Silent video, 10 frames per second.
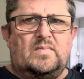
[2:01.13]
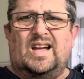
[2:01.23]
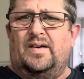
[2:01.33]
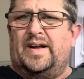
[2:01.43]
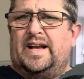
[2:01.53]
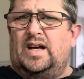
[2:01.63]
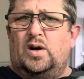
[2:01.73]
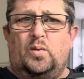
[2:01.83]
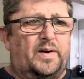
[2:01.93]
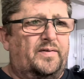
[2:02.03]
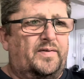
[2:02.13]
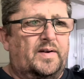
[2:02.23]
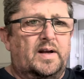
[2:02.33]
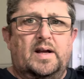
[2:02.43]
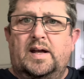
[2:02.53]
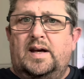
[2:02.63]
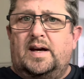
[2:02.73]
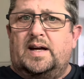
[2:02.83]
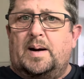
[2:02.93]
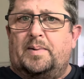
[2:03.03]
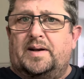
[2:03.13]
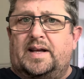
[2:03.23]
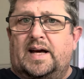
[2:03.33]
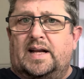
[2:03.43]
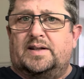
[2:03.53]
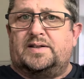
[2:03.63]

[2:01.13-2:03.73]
I've had to go with a couple of the colours,